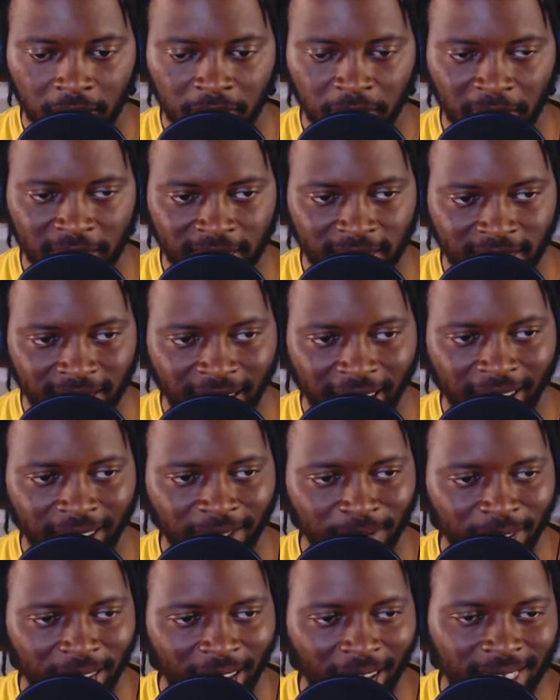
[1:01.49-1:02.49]
today
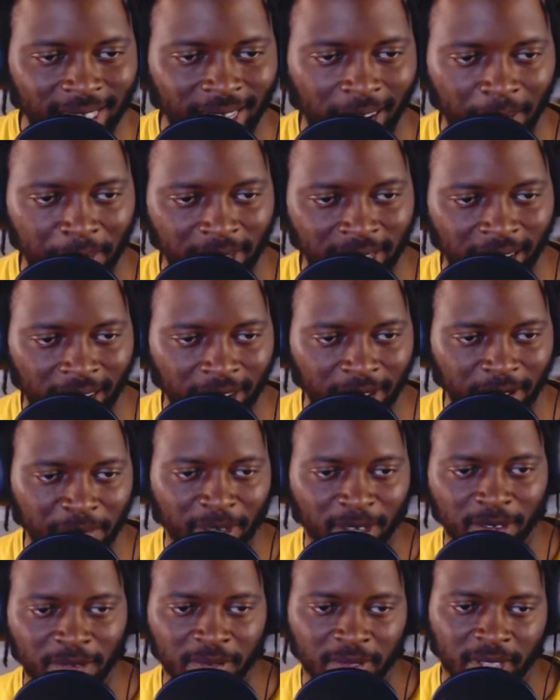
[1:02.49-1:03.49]
we got Tom
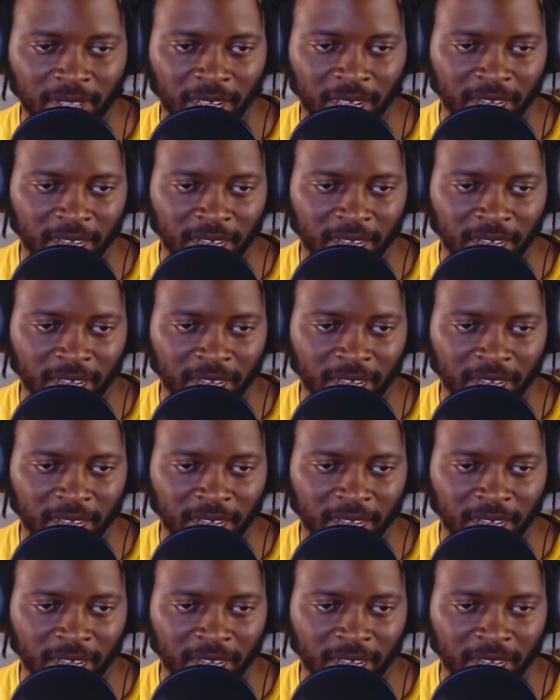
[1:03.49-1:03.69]
MacDonald, the